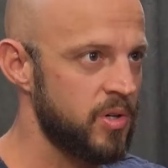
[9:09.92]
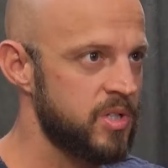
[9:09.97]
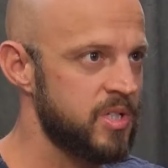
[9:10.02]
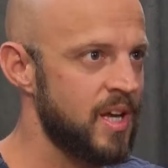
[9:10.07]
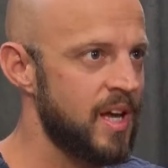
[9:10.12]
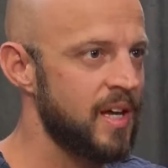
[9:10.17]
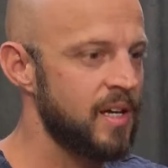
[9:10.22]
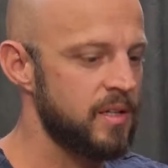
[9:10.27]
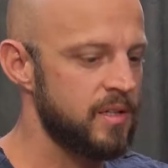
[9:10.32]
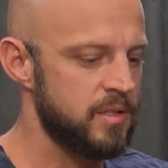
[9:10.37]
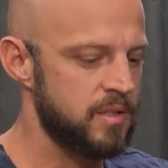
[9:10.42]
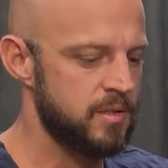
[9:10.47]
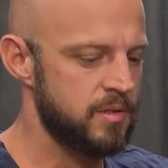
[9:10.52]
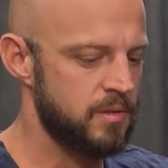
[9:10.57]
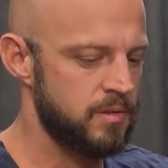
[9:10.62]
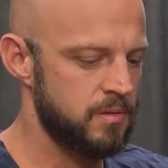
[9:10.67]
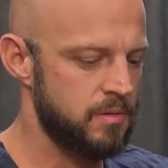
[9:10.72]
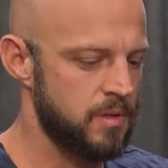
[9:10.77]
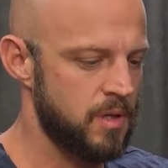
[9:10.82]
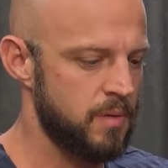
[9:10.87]
you're saying is
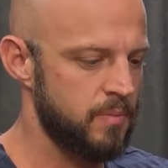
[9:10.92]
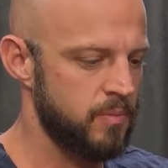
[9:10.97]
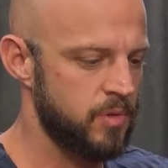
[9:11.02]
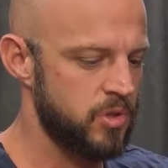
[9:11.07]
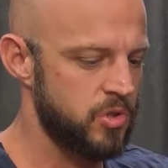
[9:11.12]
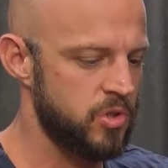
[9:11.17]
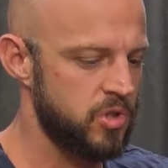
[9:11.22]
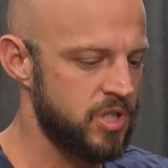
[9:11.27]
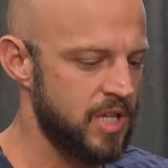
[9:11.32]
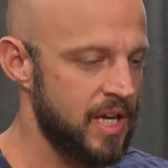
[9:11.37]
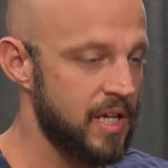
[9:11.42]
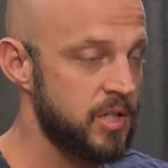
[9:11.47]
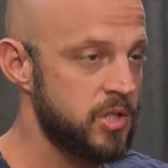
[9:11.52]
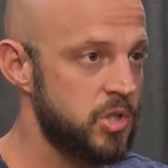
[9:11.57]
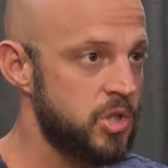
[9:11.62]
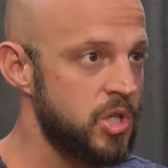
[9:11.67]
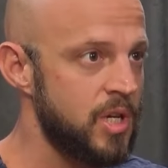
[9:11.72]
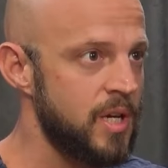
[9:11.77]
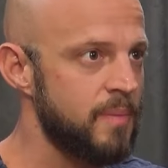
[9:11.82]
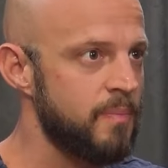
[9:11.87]
because um, you're saying
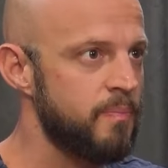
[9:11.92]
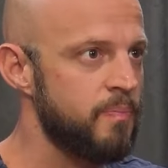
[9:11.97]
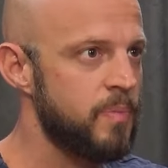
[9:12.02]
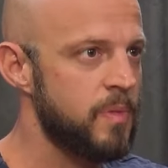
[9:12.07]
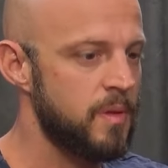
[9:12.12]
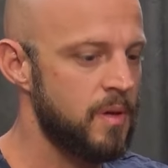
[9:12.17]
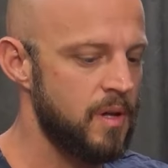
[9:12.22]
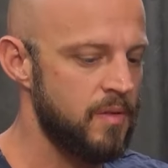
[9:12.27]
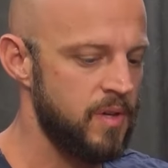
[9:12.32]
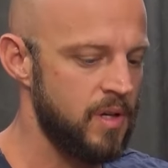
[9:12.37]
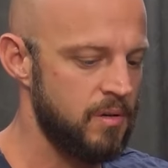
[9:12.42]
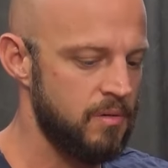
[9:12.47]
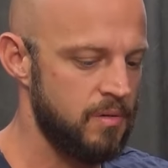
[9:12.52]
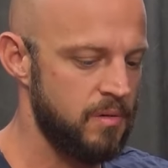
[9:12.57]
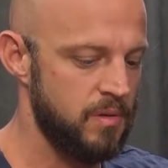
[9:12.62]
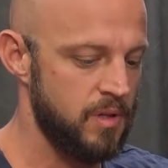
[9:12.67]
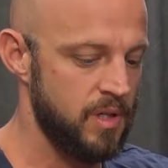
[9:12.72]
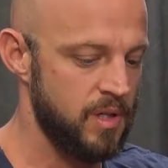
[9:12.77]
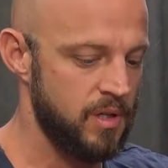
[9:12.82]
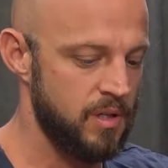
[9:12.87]
it's cheap. The
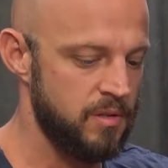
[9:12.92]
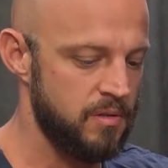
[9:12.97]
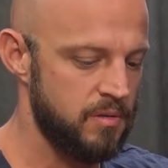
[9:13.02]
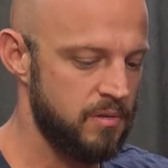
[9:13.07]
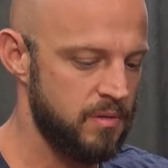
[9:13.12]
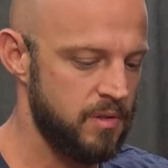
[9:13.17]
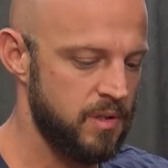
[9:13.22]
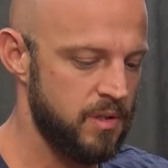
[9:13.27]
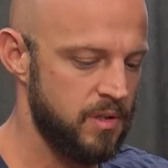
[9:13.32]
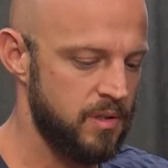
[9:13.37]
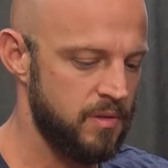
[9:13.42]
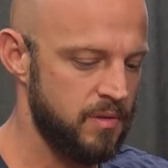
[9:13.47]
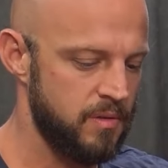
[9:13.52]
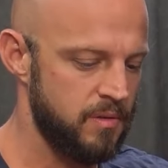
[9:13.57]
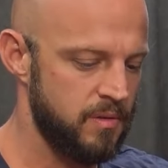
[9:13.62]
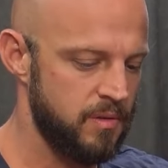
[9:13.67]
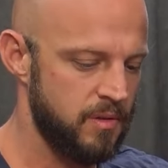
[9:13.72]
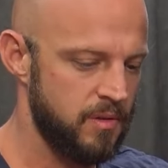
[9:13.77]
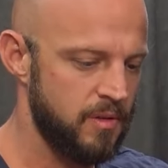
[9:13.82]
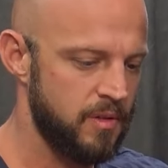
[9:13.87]
the the
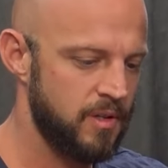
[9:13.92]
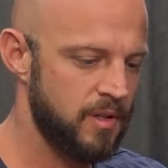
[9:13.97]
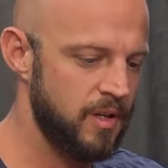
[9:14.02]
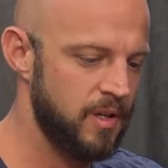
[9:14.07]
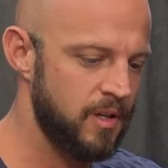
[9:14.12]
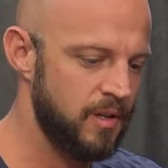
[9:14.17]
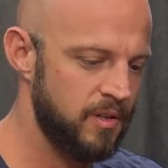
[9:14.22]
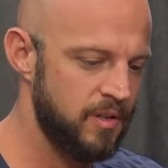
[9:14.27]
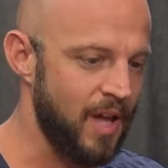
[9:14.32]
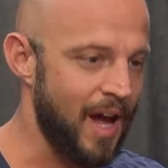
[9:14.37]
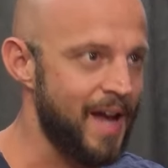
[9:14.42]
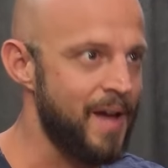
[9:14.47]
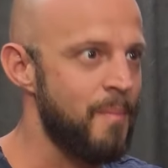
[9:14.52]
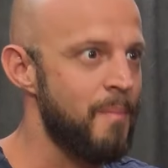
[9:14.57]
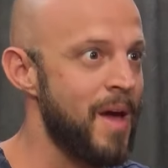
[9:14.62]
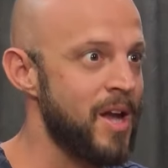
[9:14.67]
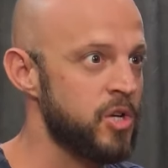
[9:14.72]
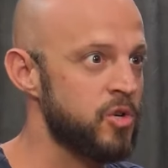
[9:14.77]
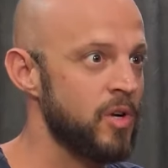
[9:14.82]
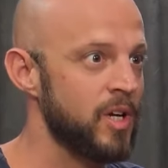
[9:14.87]
uh,
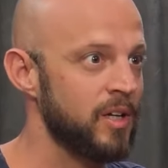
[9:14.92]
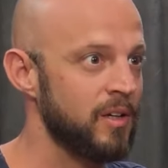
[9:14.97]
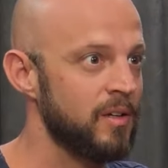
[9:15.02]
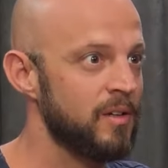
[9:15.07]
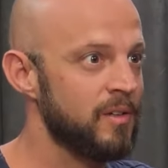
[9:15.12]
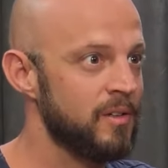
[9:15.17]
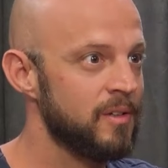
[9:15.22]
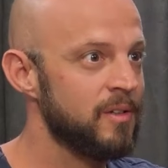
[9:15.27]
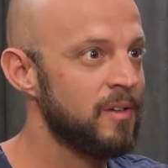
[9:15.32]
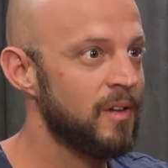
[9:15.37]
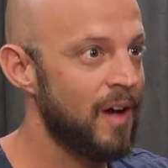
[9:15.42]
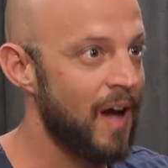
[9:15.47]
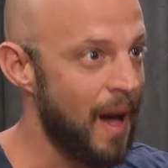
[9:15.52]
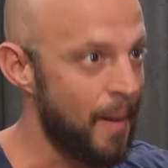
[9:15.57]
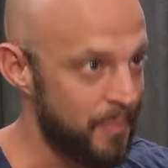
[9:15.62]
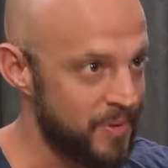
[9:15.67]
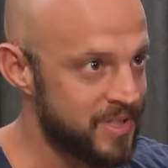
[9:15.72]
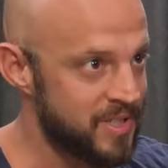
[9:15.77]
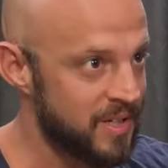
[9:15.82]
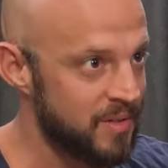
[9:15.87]
diametric
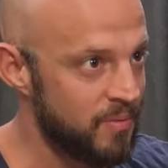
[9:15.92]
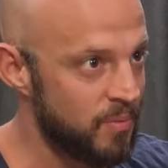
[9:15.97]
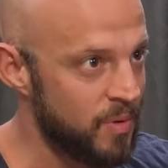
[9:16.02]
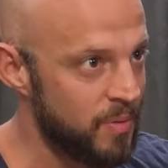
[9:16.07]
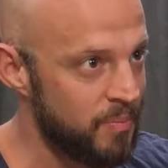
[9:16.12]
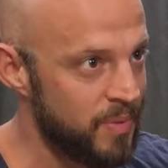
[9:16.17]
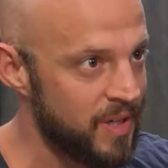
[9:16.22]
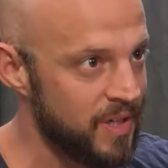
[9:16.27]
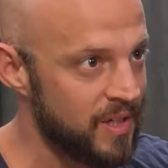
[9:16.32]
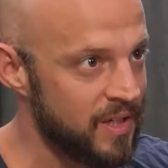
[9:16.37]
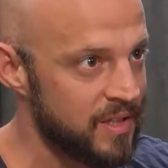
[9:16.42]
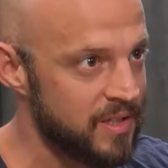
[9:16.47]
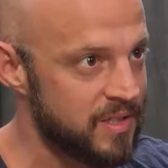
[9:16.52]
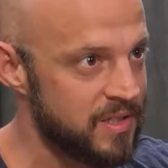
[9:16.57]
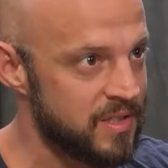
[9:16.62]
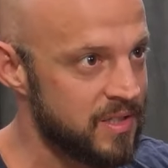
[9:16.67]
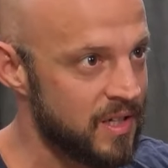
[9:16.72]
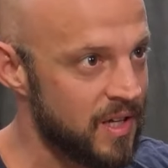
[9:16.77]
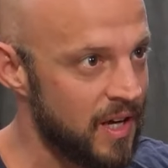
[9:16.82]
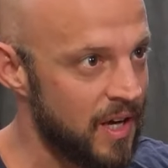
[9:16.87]
opposite would be
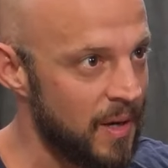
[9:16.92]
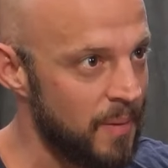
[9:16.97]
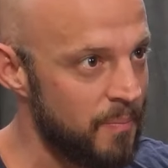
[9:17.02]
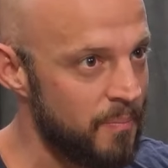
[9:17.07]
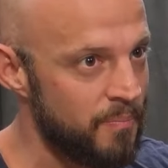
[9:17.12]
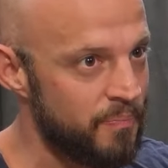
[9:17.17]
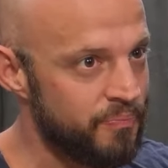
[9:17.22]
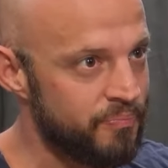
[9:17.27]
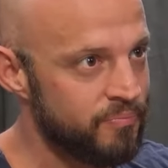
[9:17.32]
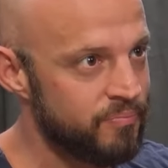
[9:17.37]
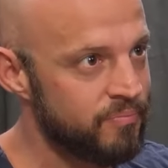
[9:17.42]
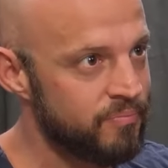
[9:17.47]
it's um,